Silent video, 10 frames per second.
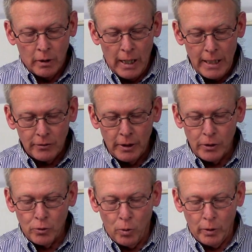The last
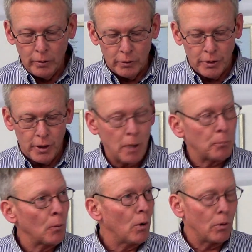editorials in the
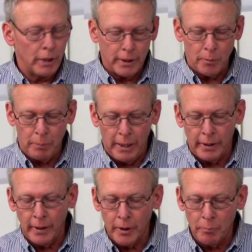Upper Rogue
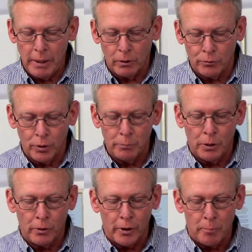Independent and the Mail
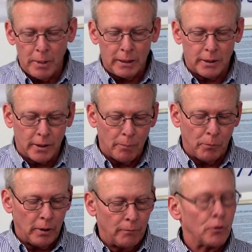Tribune are the best
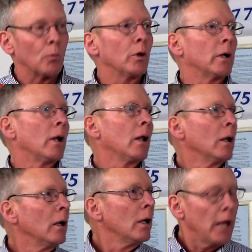summary of the
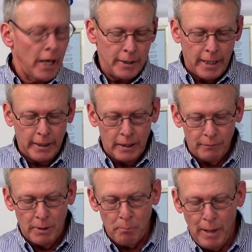real and
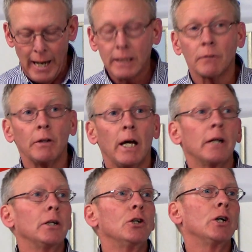negative impacts of the
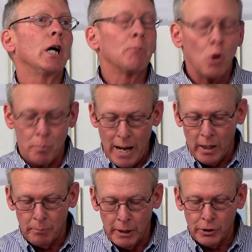anti-GMO
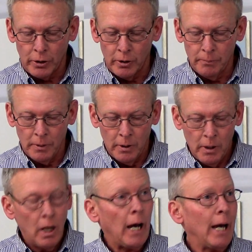ballot measure.
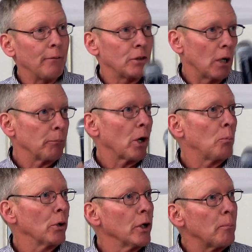I have some that
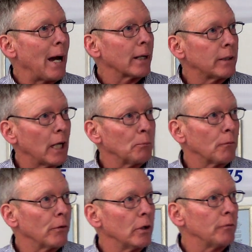I'll put on the back
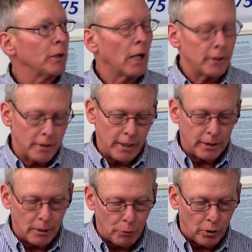table for you if you'd like to
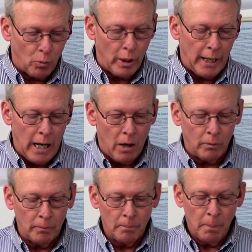take some on the way
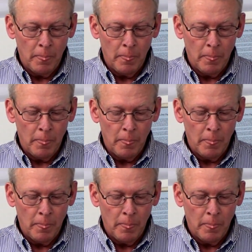out.